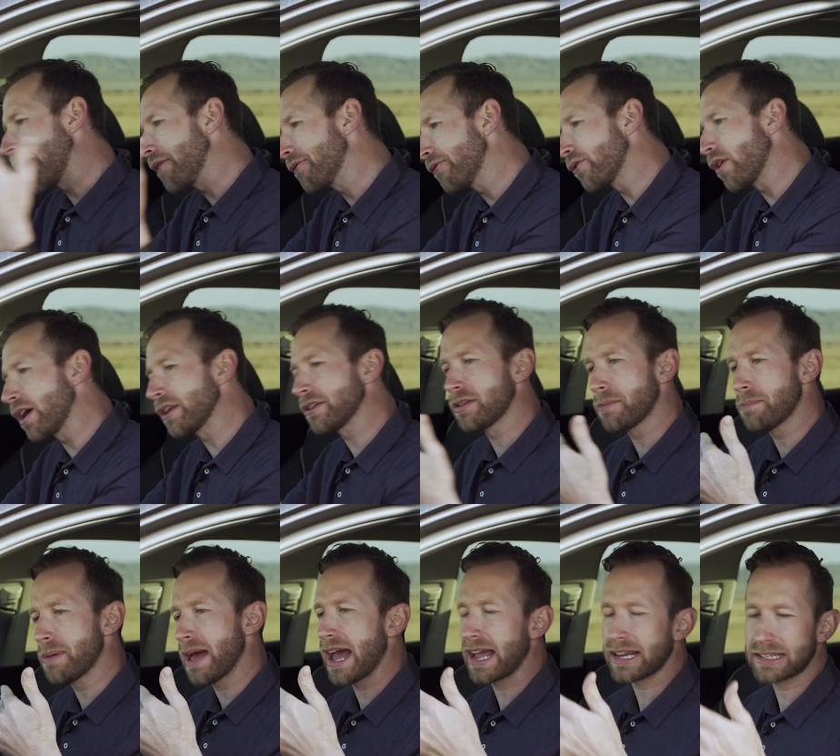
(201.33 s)
a front to
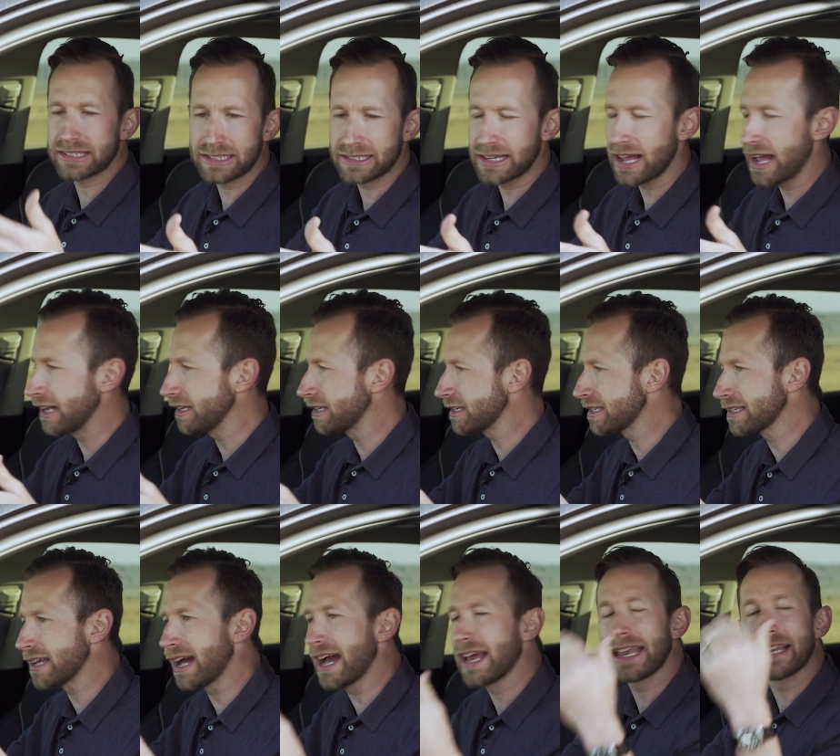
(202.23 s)
back, side to
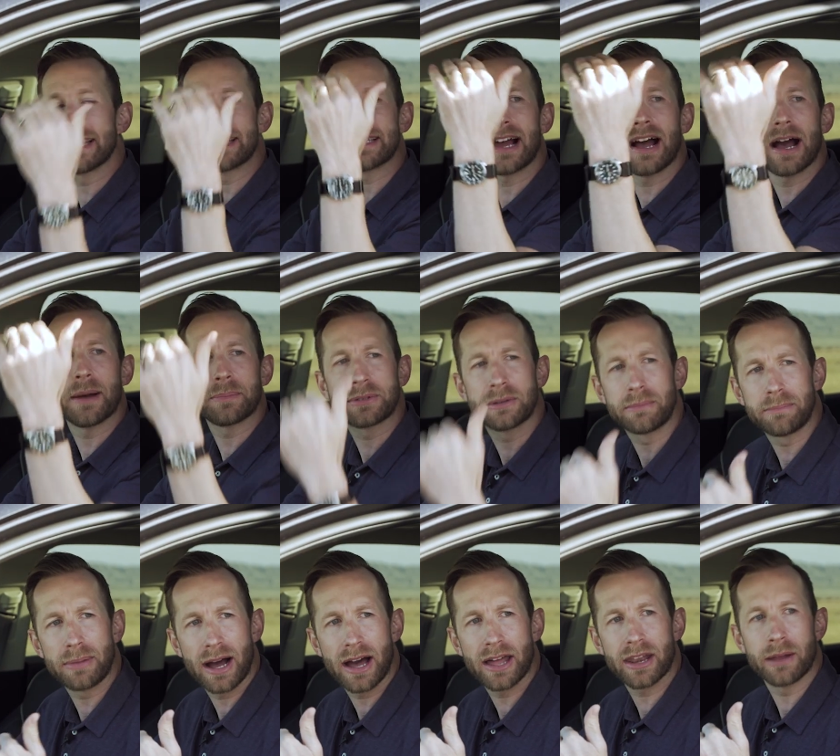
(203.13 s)
side, and top to
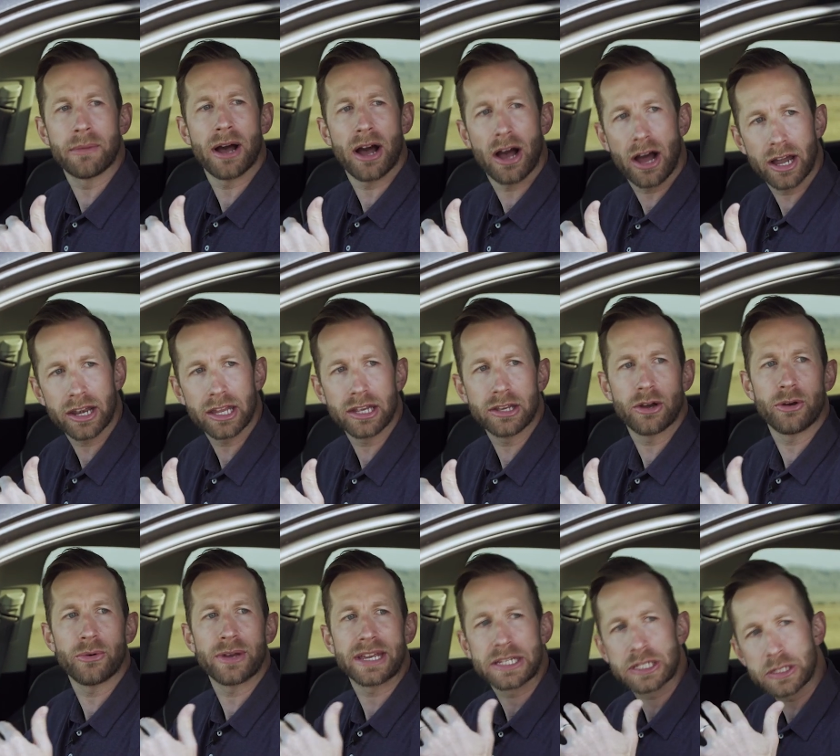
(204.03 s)
bottom
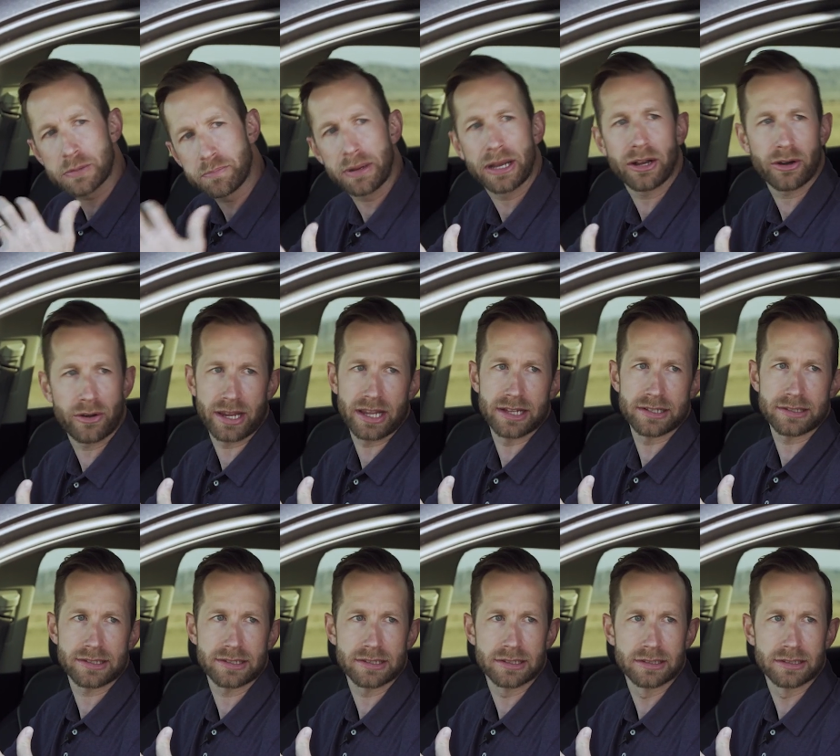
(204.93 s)
audio experience.